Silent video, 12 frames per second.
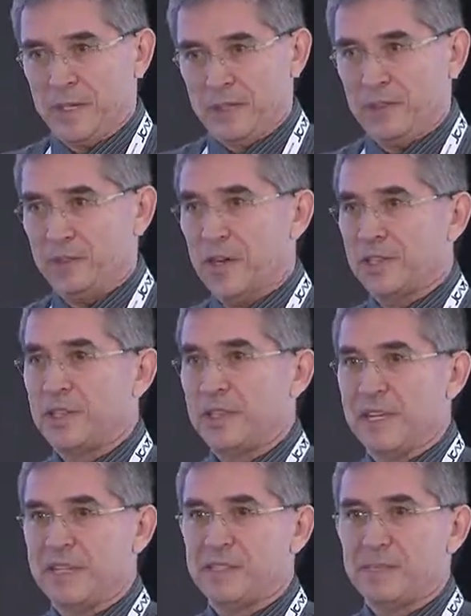structure
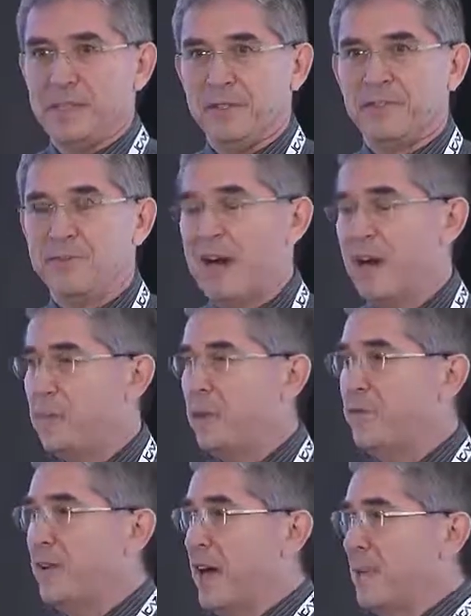that is built from aramid
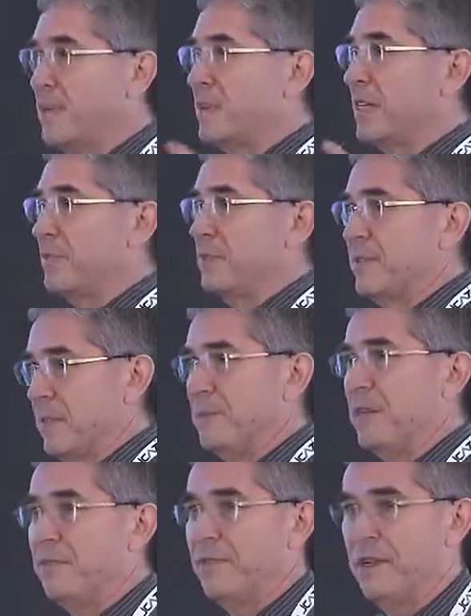fibers that's dipped
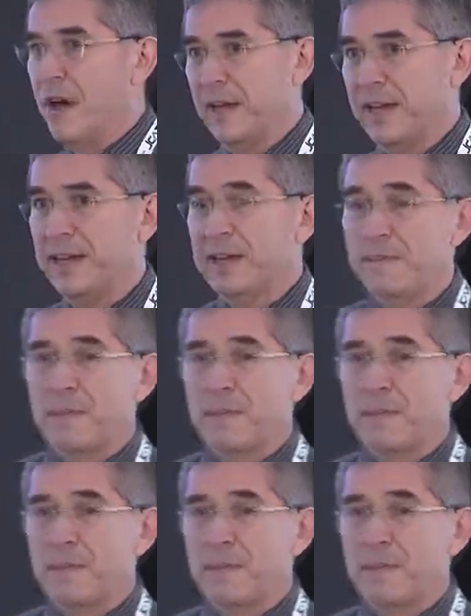in a phenolic,